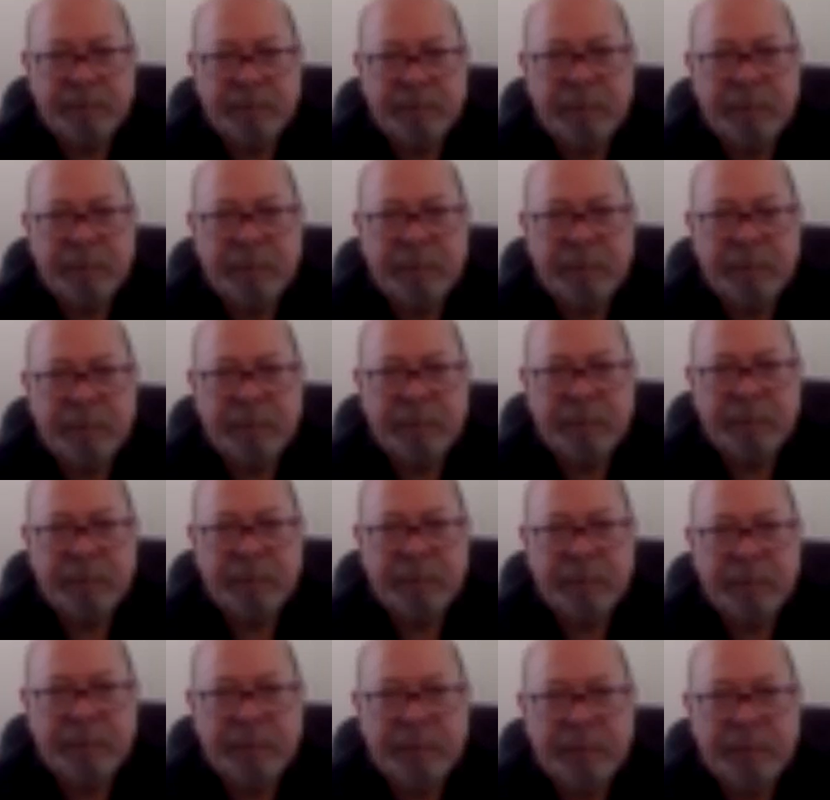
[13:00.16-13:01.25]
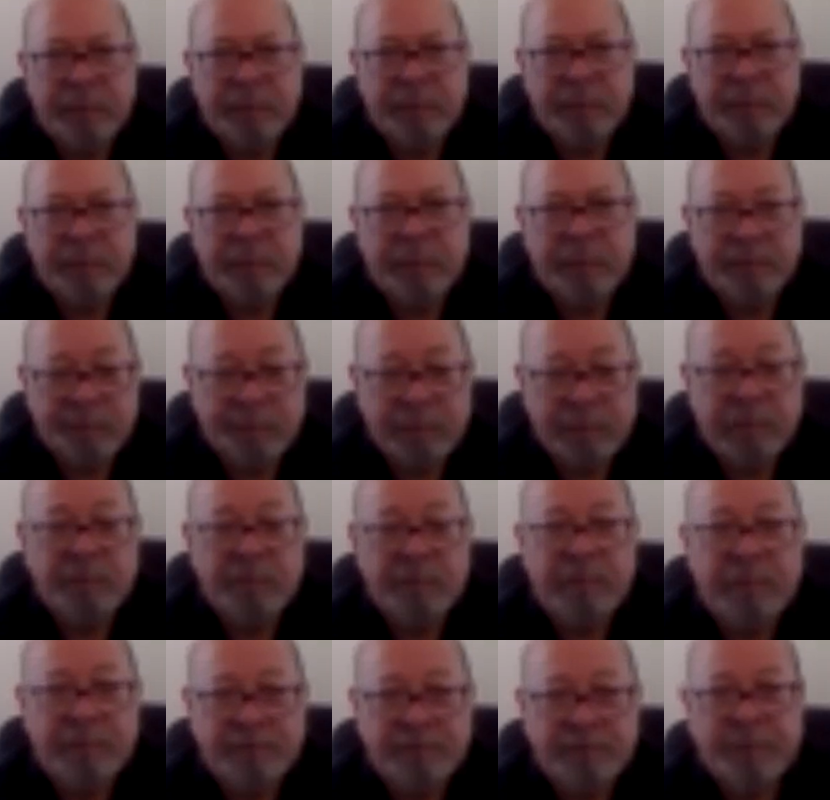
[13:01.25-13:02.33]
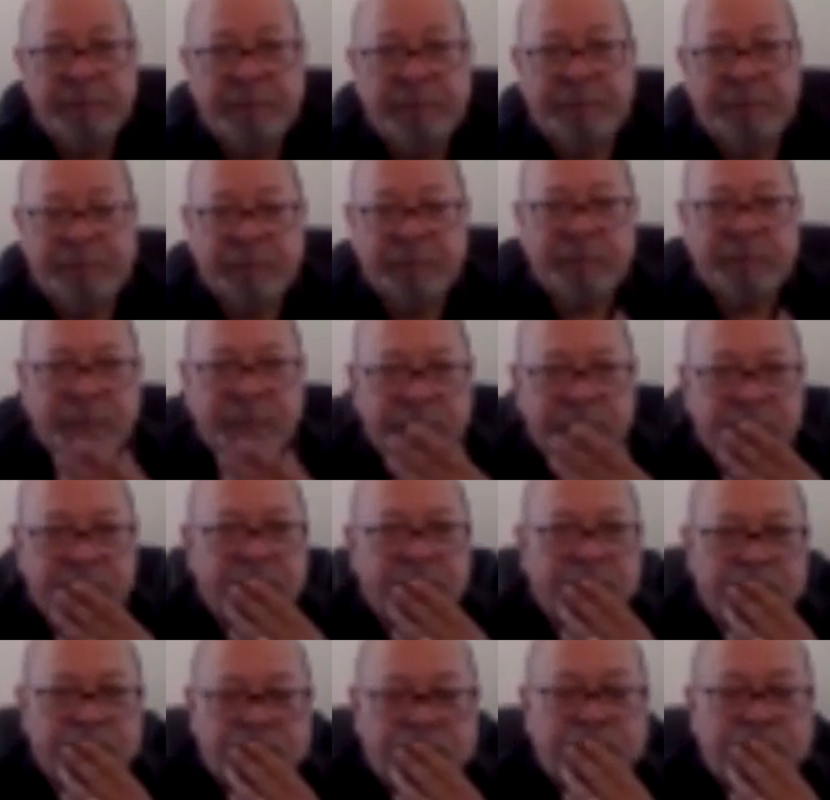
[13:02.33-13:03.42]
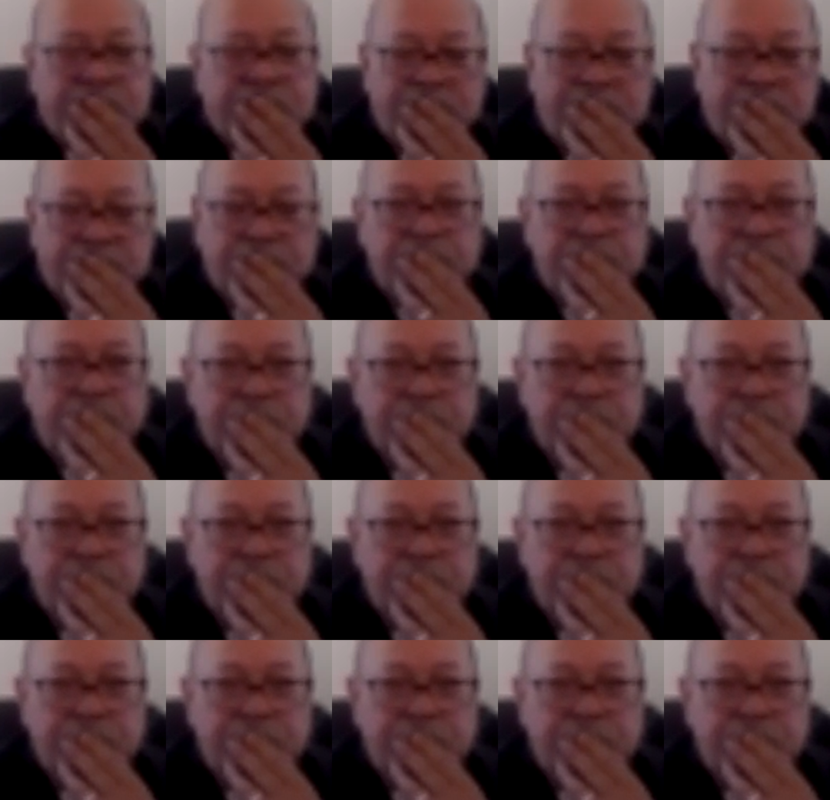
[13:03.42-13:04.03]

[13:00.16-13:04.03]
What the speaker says: This person isn't speaking.